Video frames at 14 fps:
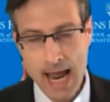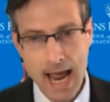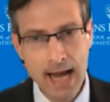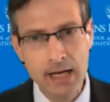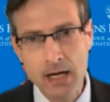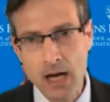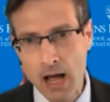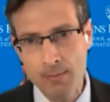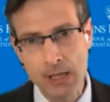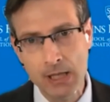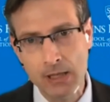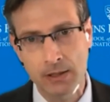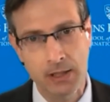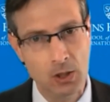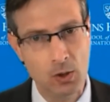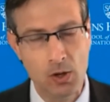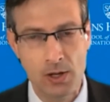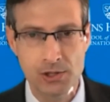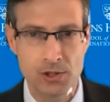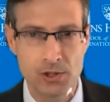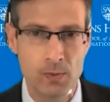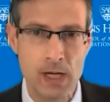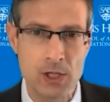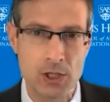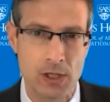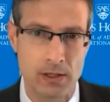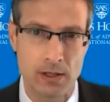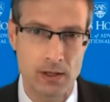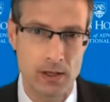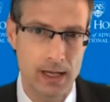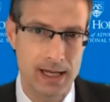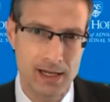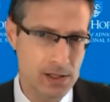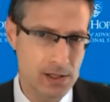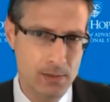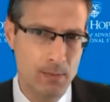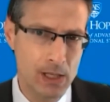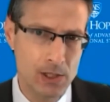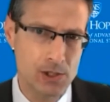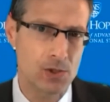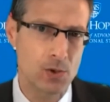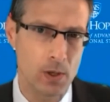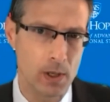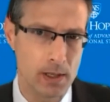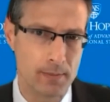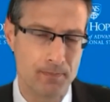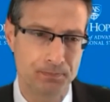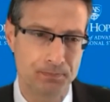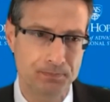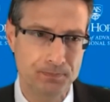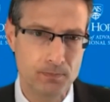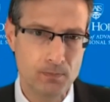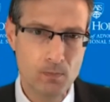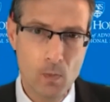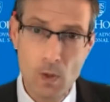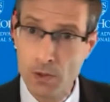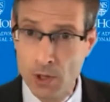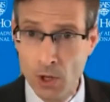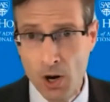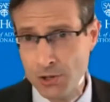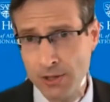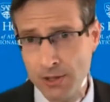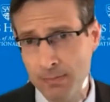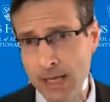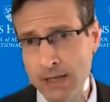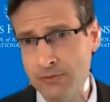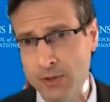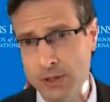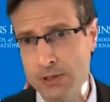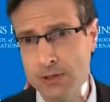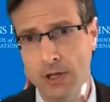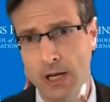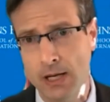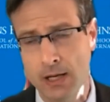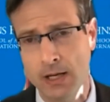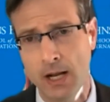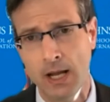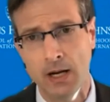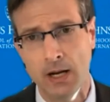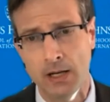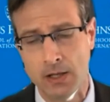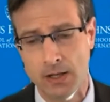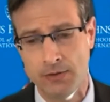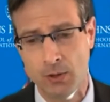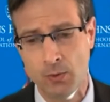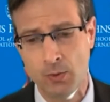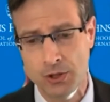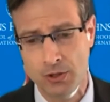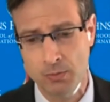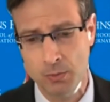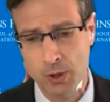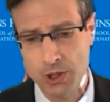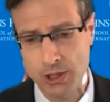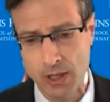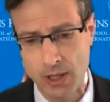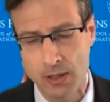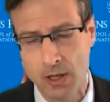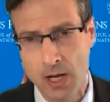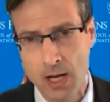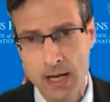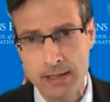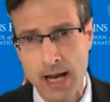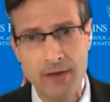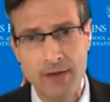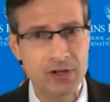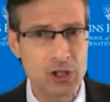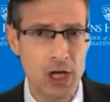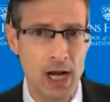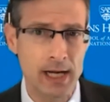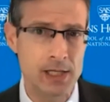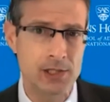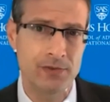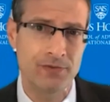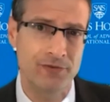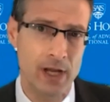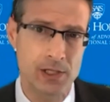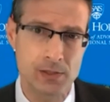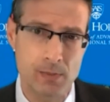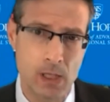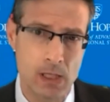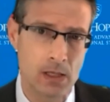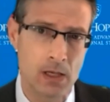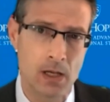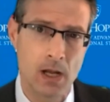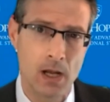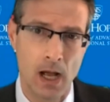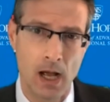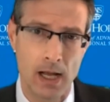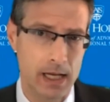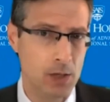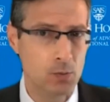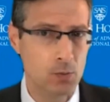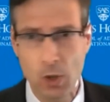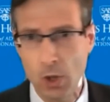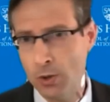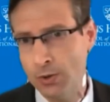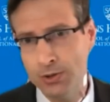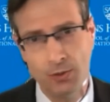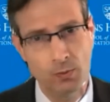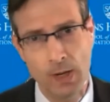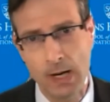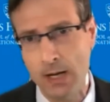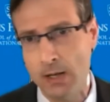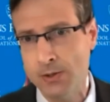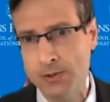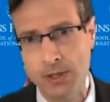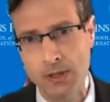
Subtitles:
Economically, across the region, it is a mixed story. There are some benefits, and I think we should appreciate, to having Chinese investment in roads and rails